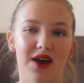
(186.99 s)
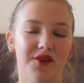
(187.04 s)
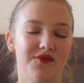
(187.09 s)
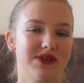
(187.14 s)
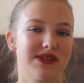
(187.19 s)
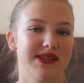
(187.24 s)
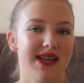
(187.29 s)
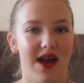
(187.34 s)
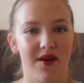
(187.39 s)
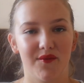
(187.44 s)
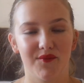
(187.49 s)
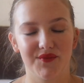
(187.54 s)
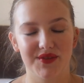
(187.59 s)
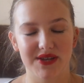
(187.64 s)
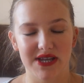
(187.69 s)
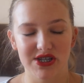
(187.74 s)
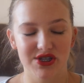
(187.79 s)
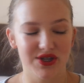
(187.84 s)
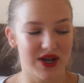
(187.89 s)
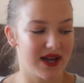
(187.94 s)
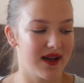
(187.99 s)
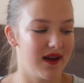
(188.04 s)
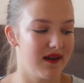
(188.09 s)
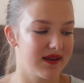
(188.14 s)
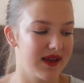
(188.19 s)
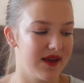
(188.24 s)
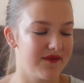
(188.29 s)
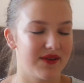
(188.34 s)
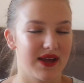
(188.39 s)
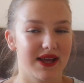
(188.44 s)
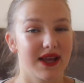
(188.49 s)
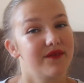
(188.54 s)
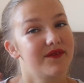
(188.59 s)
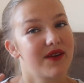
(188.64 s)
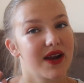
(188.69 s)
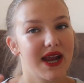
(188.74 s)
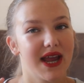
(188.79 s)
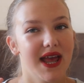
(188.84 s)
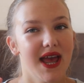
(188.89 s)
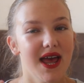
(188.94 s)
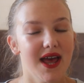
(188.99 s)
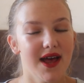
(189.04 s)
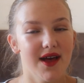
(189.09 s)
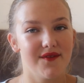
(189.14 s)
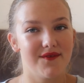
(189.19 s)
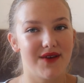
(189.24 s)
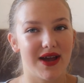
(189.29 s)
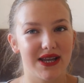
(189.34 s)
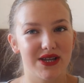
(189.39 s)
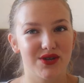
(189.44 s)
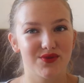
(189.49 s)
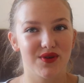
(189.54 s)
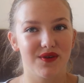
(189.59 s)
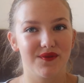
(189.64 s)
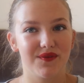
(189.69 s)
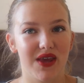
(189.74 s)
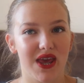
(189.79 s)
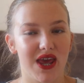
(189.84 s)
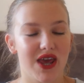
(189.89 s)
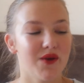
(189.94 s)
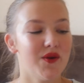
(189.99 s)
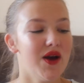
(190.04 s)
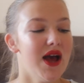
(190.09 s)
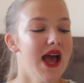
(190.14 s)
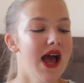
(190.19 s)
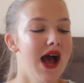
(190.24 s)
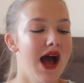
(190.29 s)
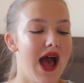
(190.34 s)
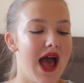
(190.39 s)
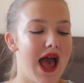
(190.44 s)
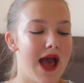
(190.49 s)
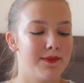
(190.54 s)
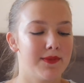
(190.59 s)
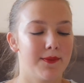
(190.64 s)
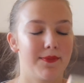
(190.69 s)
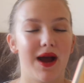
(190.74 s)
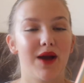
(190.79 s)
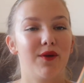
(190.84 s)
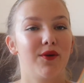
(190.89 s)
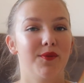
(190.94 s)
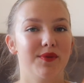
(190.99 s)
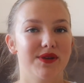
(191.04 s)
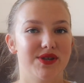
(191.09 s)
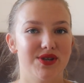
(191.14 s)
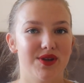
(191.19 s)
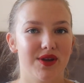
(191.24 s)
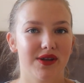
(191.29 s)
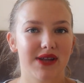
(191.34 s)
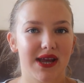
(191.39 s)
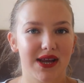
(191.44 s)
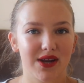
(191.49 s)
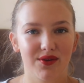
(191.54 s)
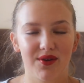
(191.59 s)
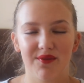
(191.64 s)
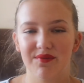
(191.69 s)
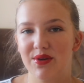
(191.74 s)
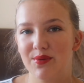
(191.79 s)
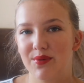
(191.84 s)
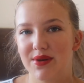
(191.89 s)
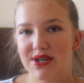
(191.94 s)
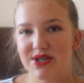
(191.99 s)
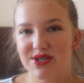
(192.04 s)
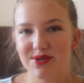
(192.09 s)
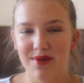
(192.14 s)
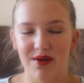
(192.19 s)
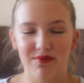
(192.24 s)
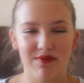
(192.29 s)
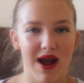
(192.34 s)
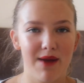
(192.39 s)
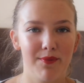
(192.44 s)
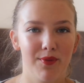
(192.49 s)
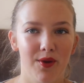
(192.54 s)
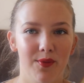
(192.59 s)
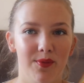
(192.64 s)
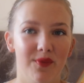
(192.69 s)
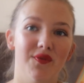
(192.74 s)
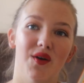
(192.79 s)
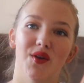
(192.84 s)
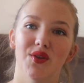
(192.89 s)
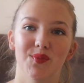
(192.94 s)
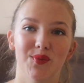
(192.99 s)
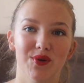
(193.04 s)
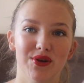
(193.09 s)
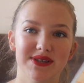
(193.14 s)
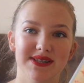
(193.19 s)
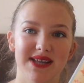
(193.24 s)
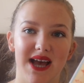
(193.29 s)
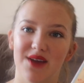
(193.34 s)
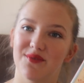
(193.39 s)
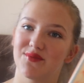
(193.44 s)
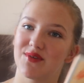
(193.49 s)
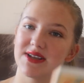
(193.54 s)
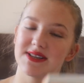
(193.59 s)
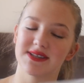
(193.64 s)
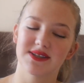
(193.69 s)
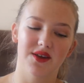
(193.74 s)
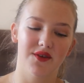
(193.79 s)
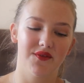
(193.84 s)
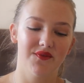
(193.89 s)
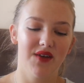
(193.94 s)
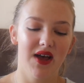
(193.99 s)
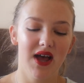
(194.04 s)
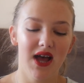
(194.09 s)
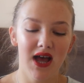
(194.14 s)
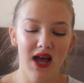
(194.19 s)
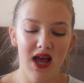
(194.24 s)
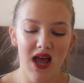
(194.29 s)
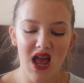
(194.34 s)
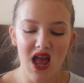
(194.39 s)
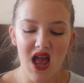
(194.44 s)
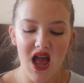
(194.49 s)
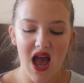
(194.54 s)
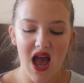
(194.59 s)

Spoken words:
Obviously I haven't finished, so I can't give like a very valid review, but I will be doing like a review when I do my wrap up of all the books I've read so far.